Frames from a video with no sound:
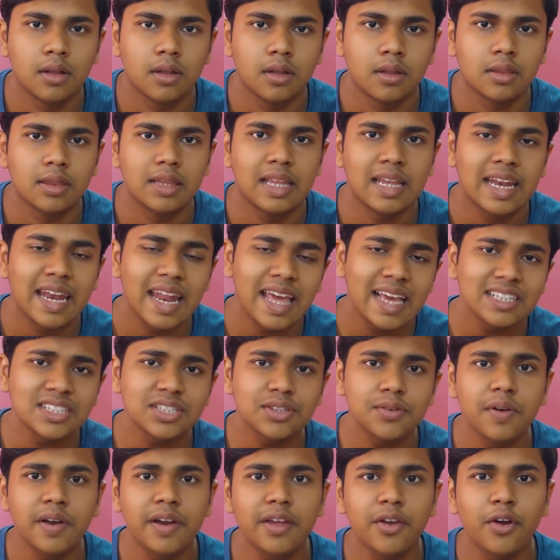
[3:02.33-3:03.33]
The
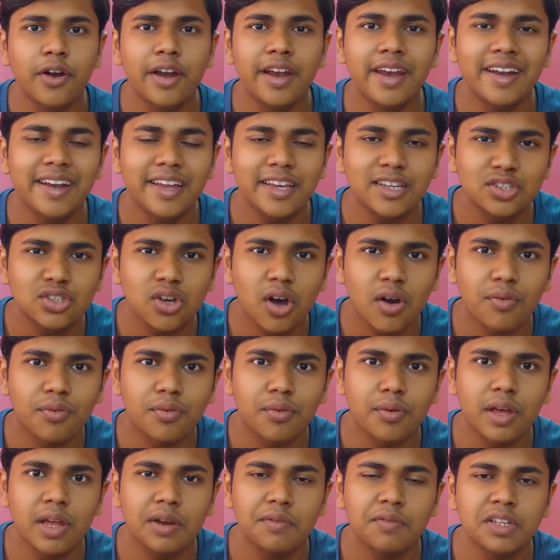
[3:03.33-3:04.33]
next video editing
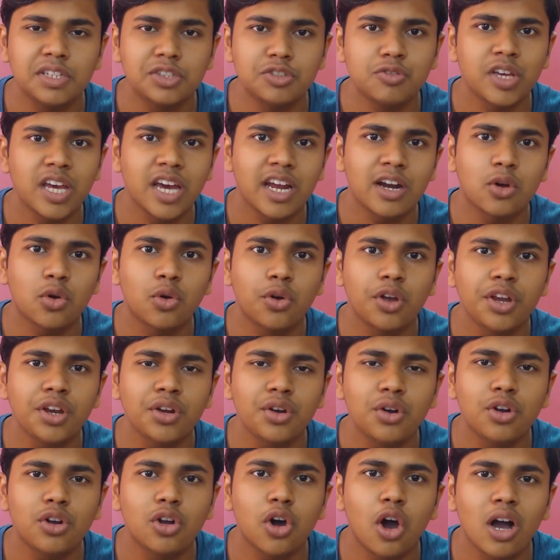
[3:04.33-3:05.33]
software which we are going
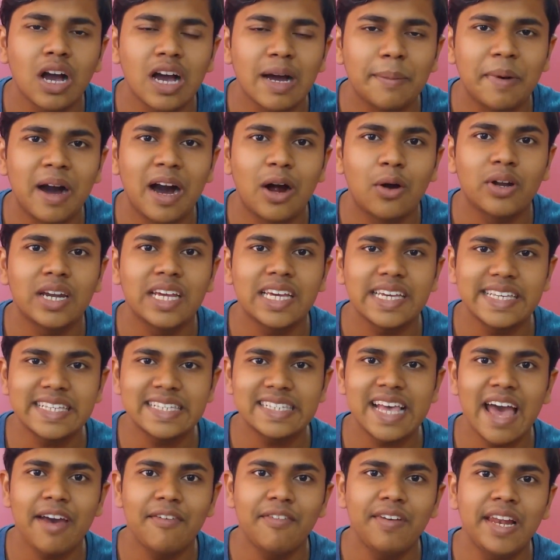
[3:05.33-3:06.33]
to talk about
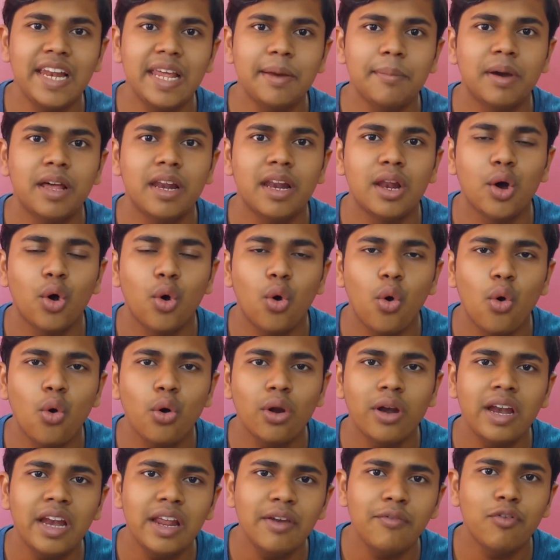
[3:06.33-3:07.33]
is available
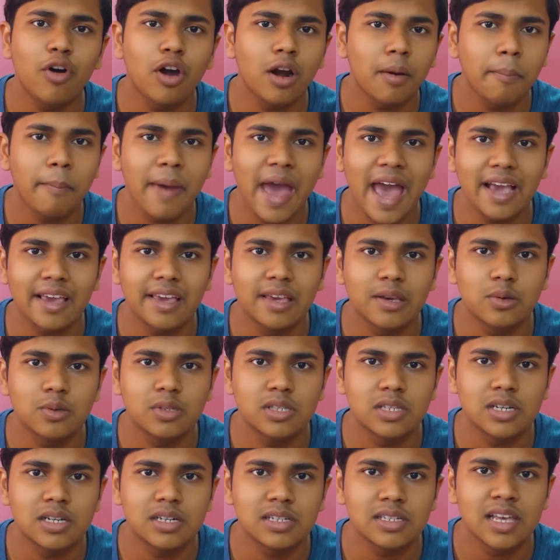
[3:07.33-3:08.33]
only for Mac
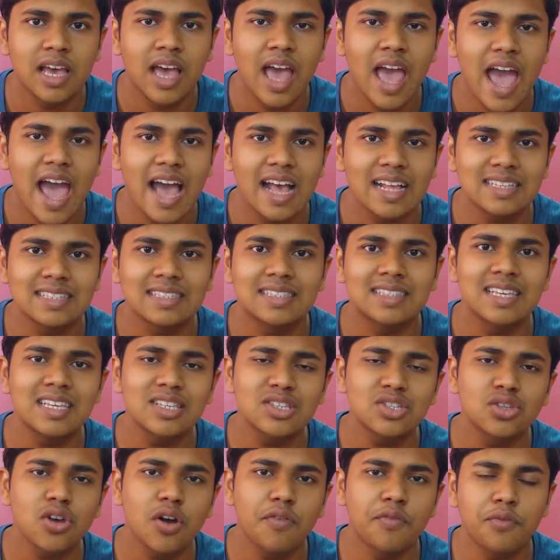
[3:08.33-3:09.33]
users, as
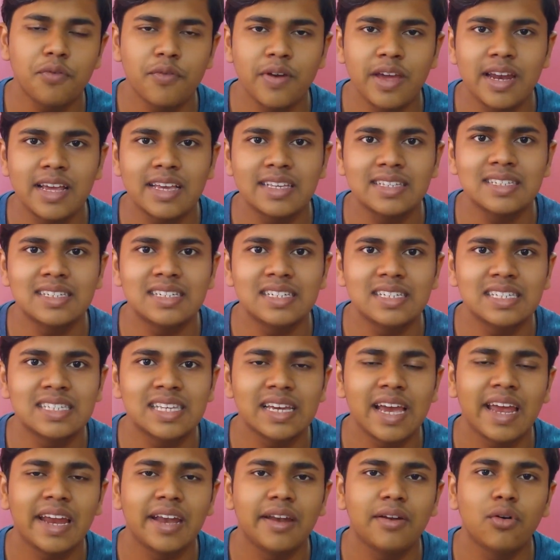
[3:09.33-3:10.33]
this software is
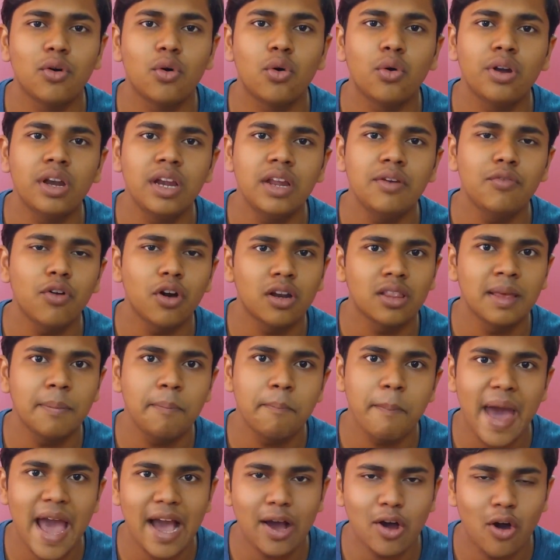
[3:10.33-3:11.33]
designed only for the
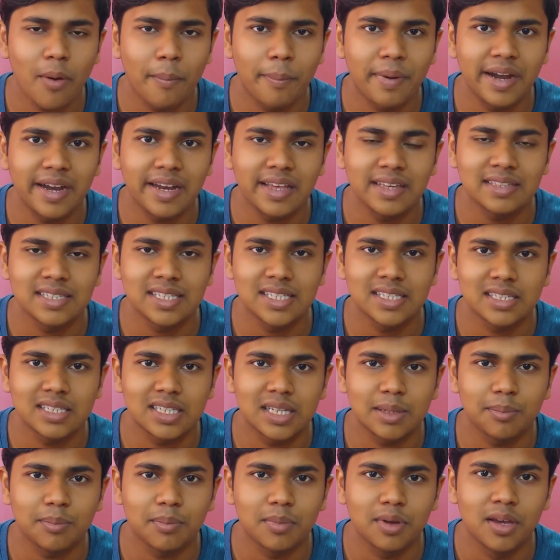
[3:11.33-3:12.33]
Mac operating
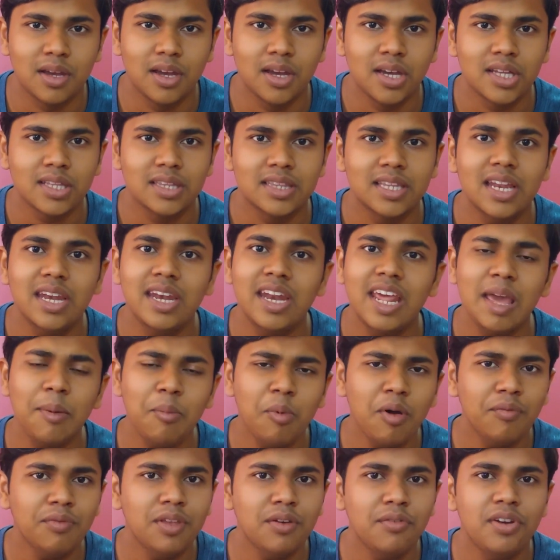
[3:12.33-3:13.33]
system. The
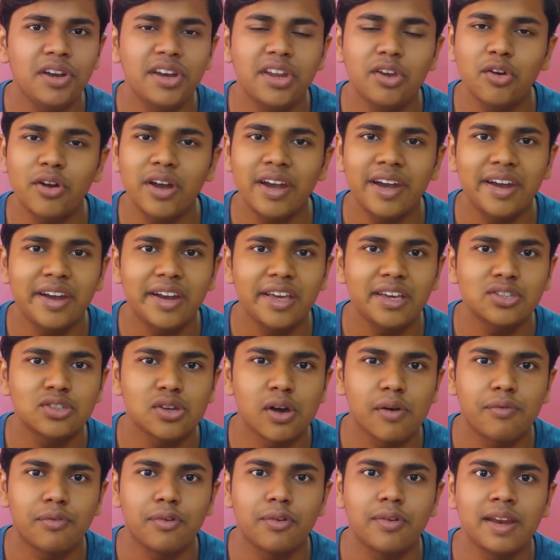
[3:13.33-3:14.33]
name of the video editing
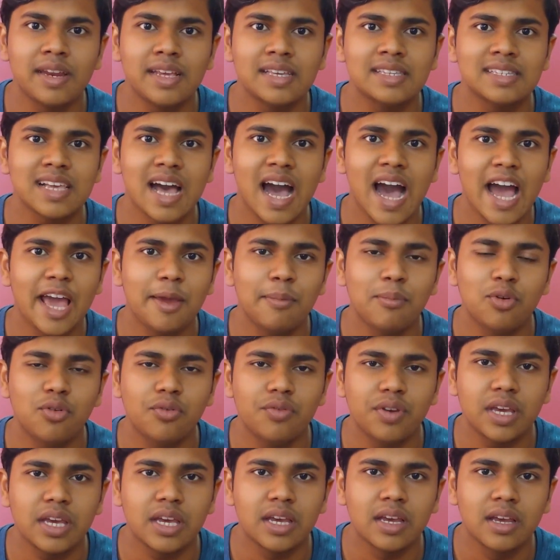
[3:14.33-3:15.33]
software is
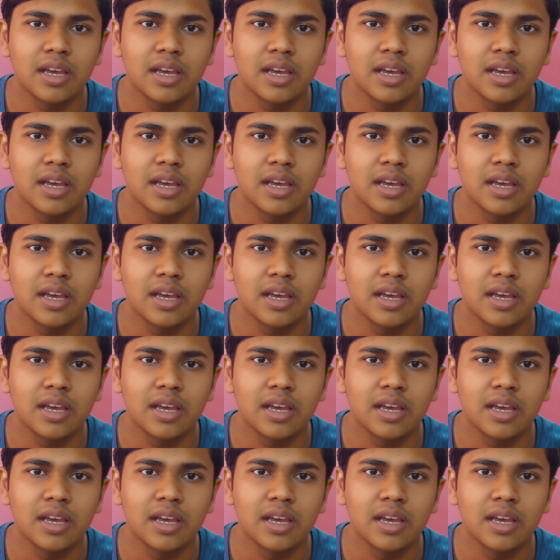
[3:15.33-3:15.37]
iMovie.